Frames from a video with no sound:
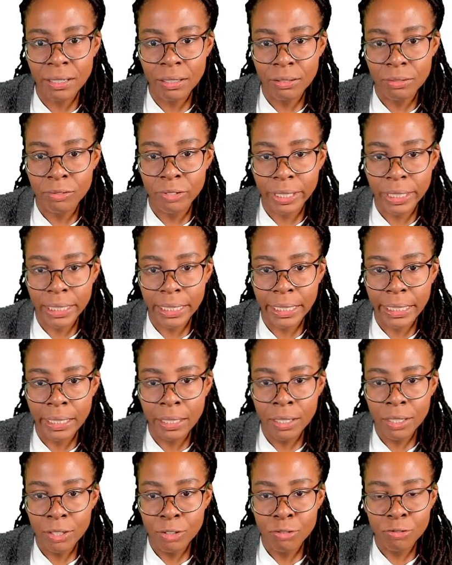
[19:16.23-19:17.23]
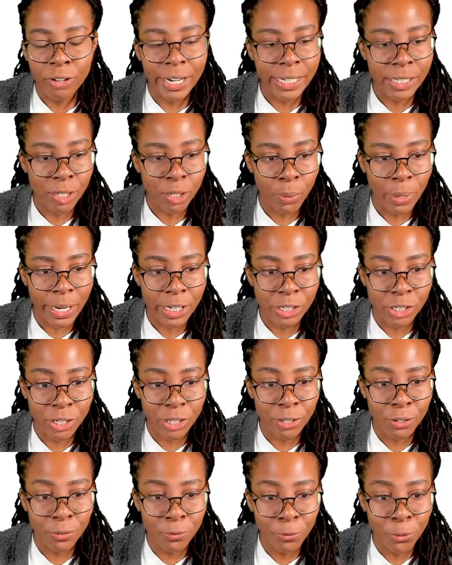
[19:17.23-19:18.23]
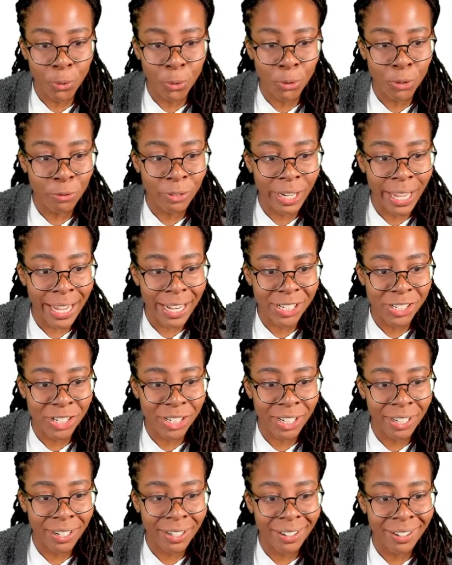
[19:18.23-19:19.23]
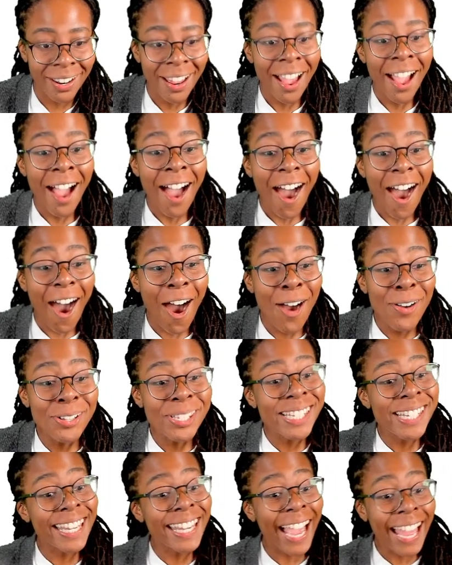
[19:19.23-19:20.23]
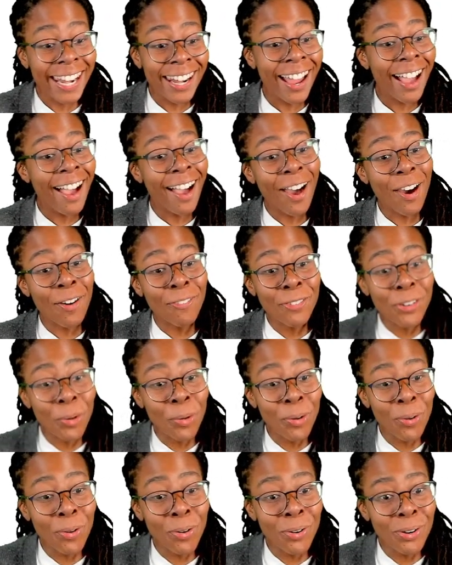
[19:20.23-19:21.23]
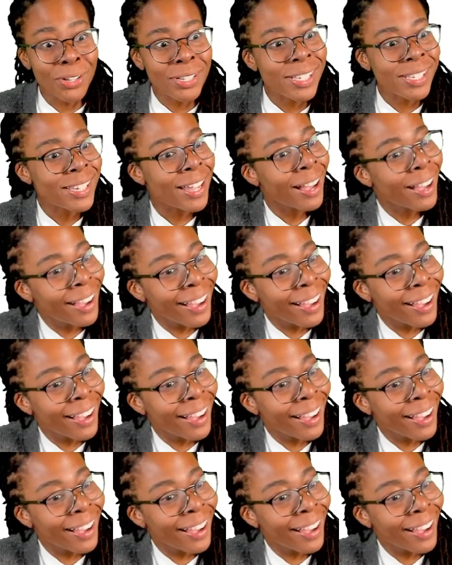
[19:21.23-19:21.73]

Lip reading: really rate equation for the reaction. Oh, Sienna, of course.